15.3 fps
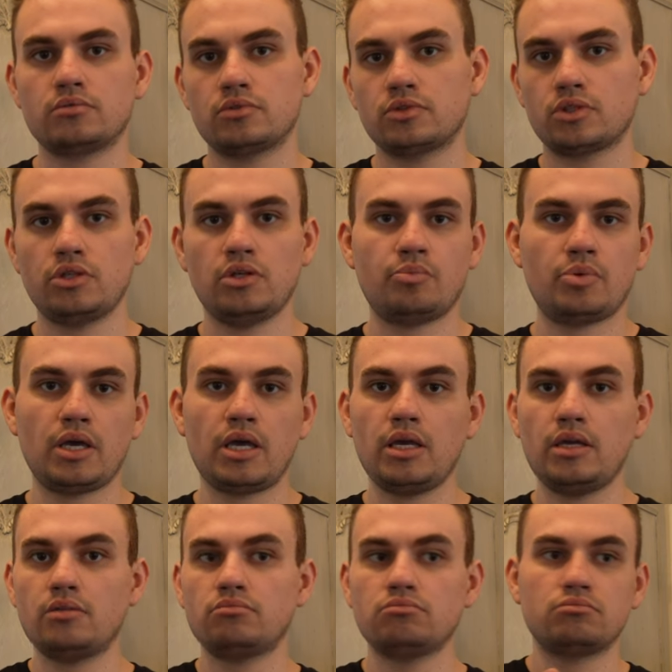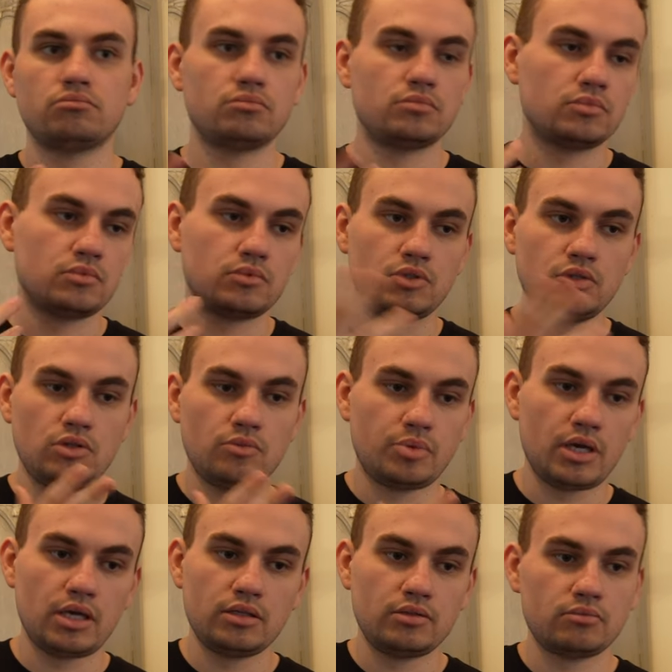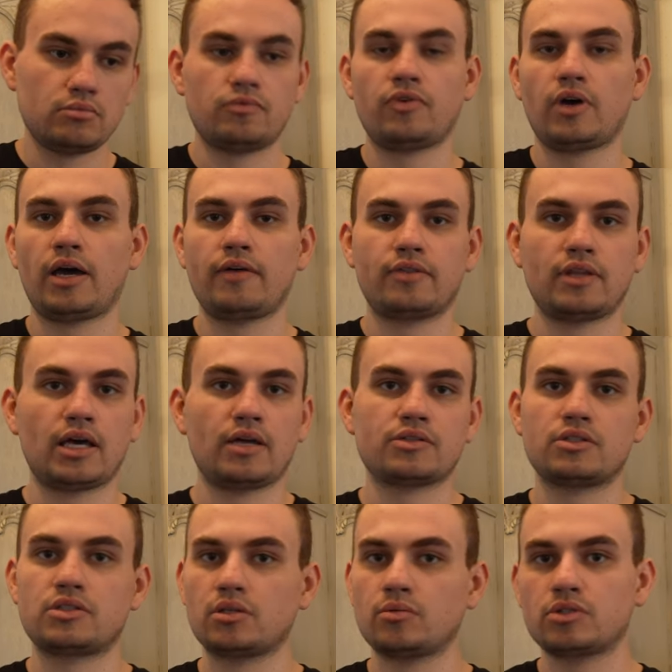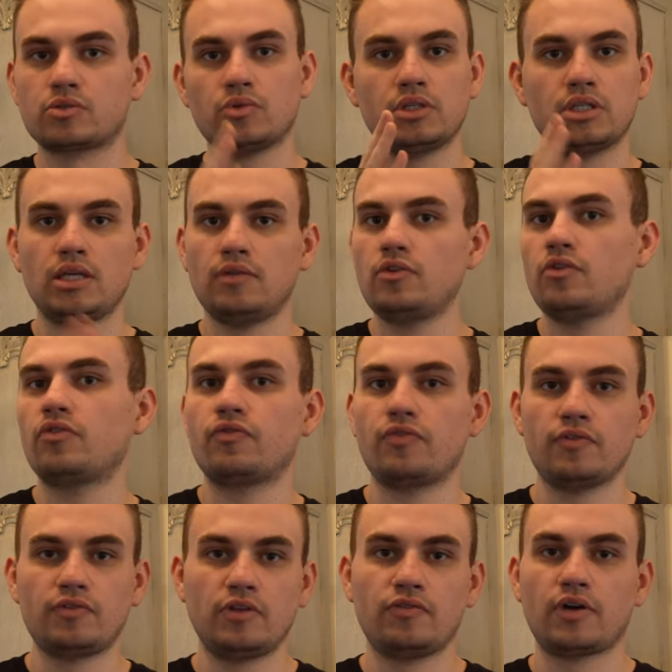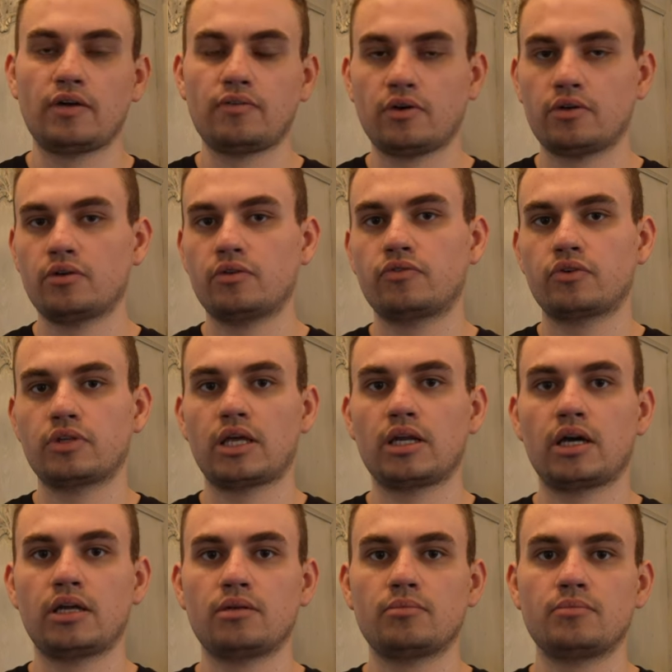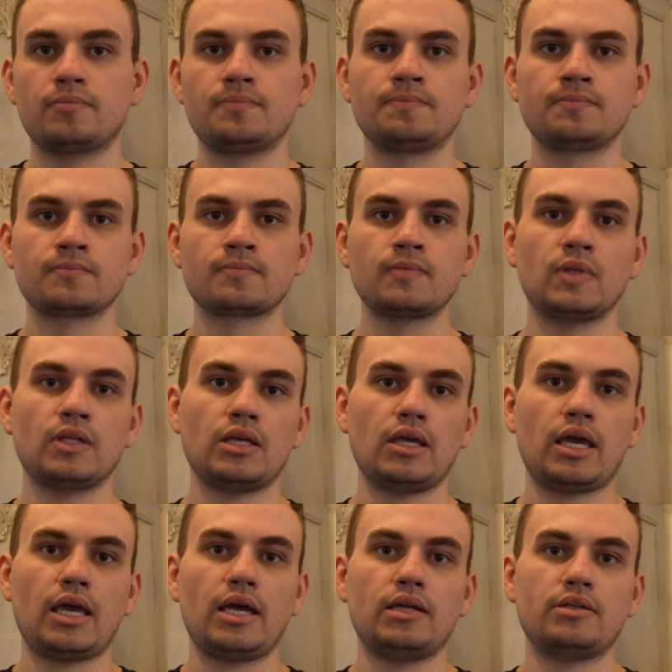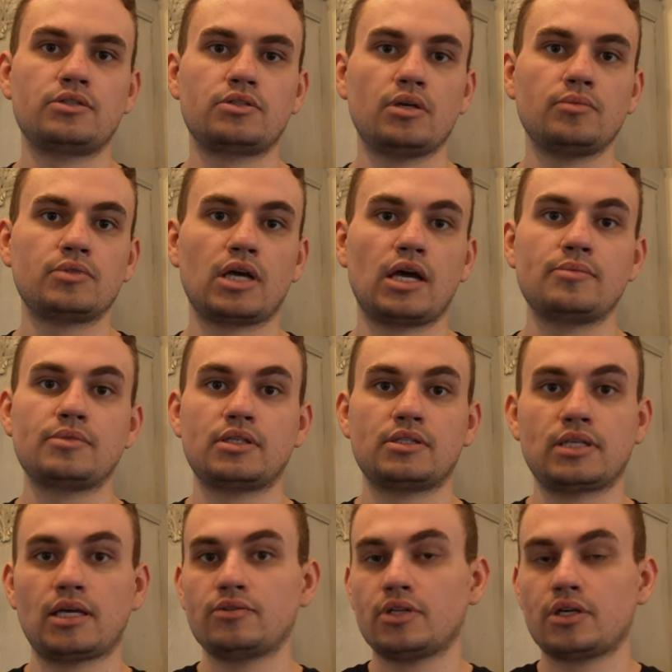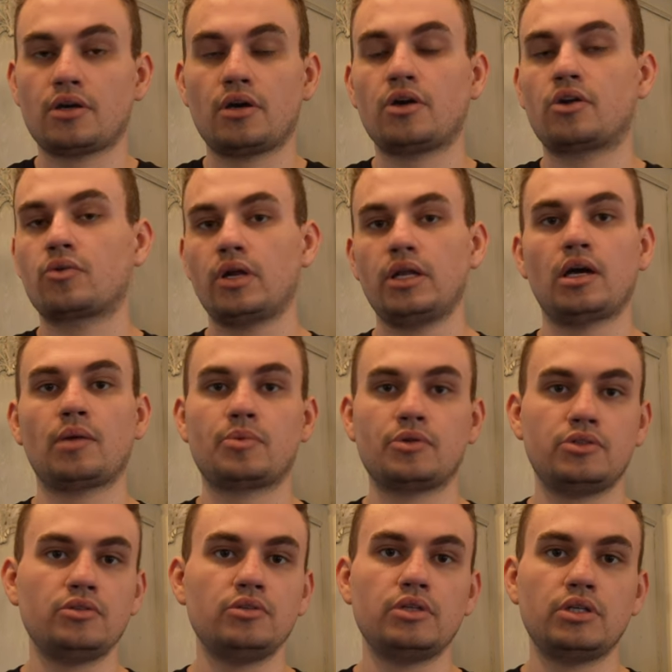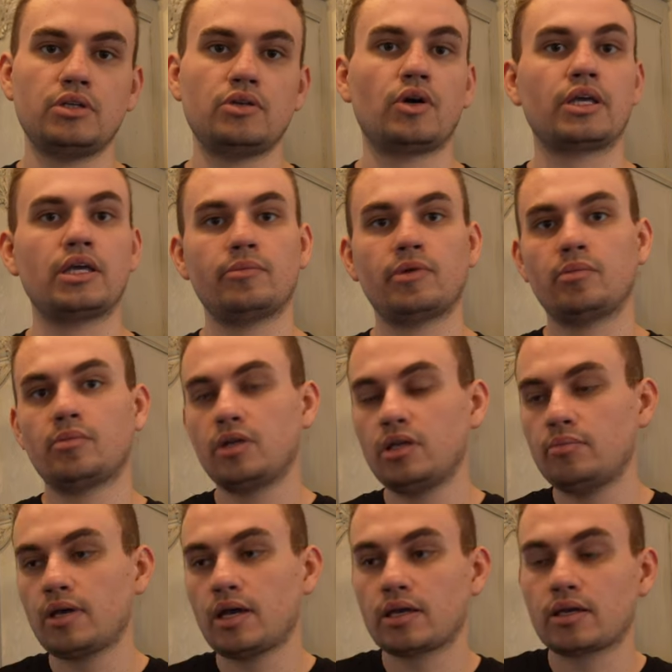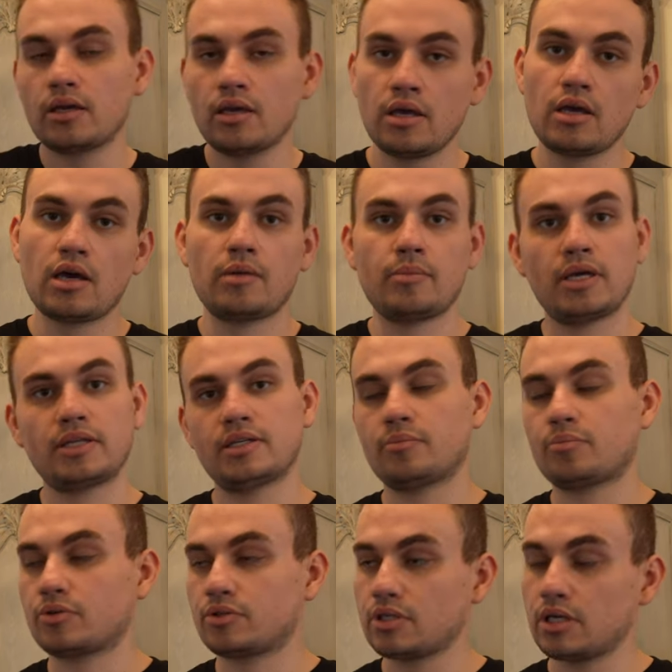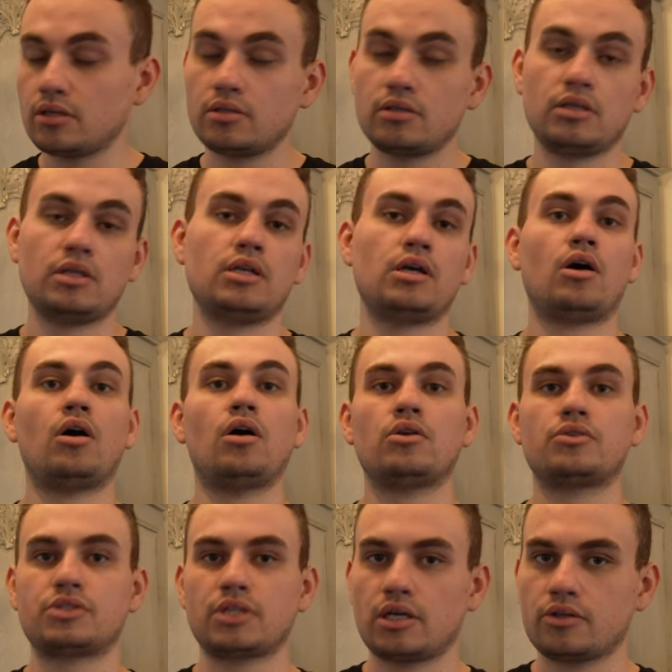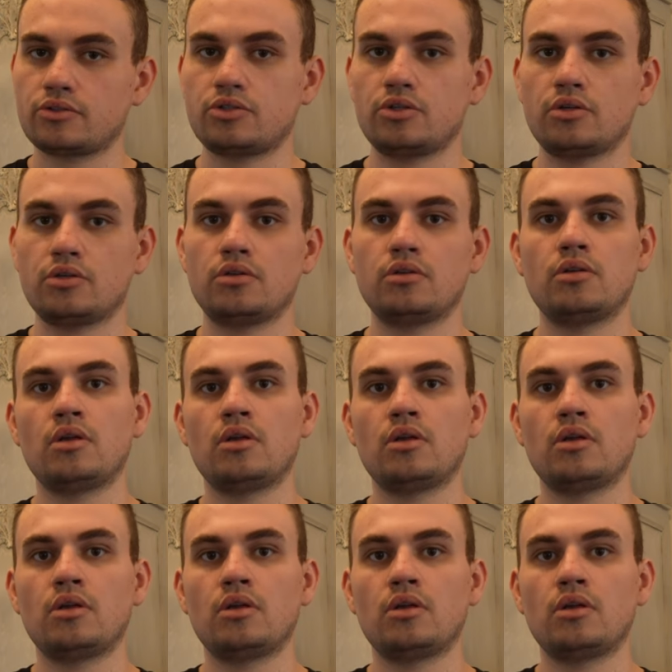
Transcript: So you paid $5,000, someone's willing to give you $5,500 for that item. And sometimes it sounds like a great opportunity. I get my money back, I make 10%, and it all sounds good.